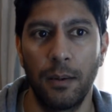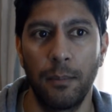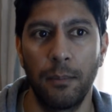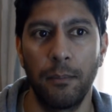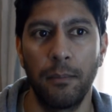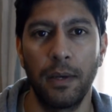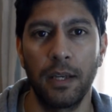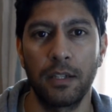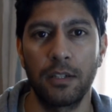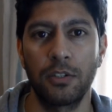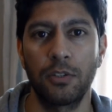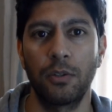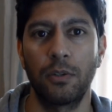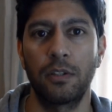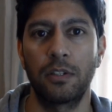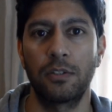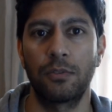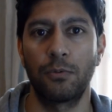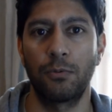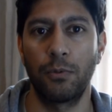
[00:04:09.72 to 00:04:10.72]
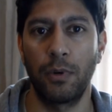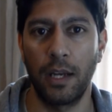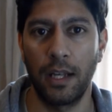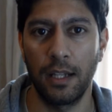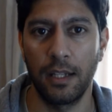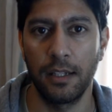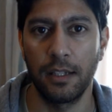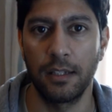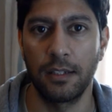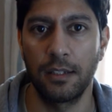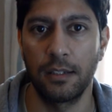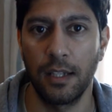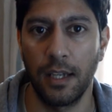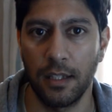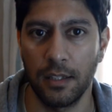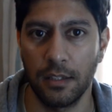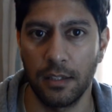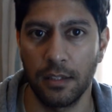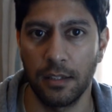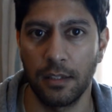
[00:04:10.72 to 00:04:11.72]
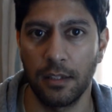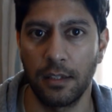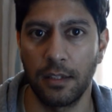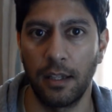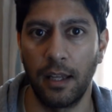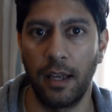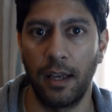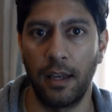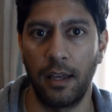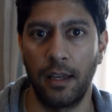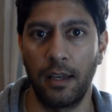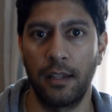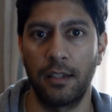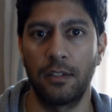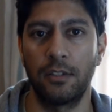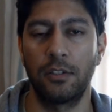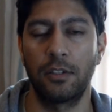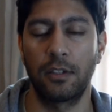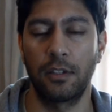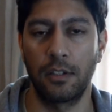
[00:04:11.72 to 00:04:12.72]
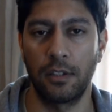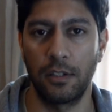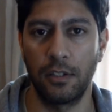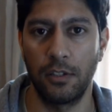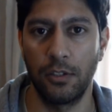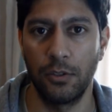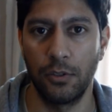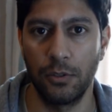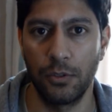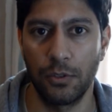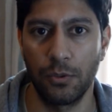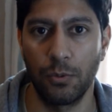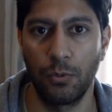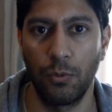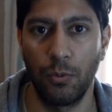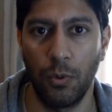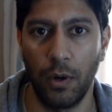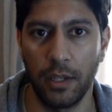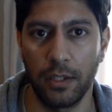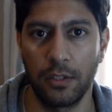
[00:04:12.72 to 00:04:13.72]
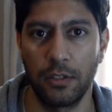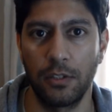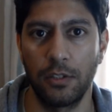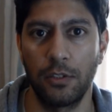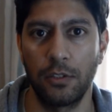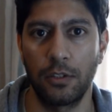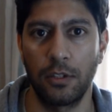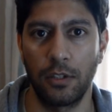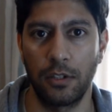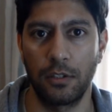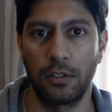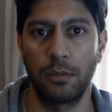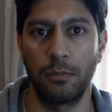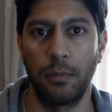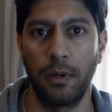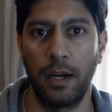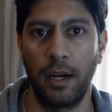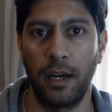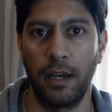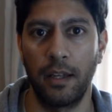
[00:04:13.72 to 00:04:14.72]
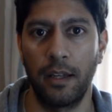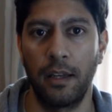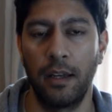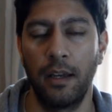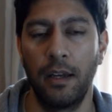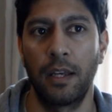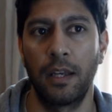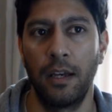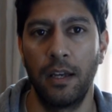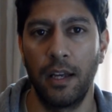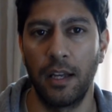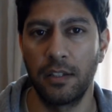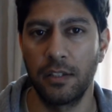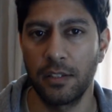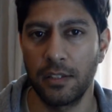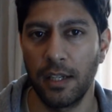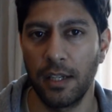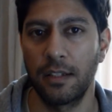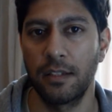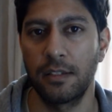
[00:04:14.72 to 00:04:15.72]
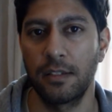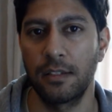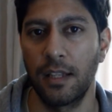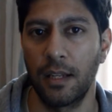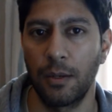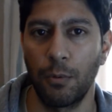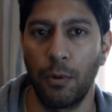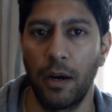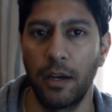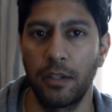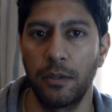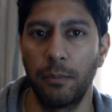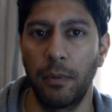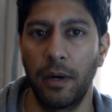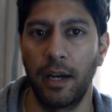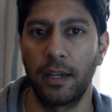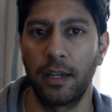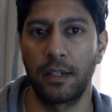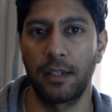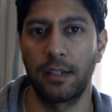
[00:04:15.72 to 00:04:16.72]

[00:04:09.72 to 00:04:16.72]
make sure it's really intentional and you're going to use what you're going to buy. And just understand why you're buying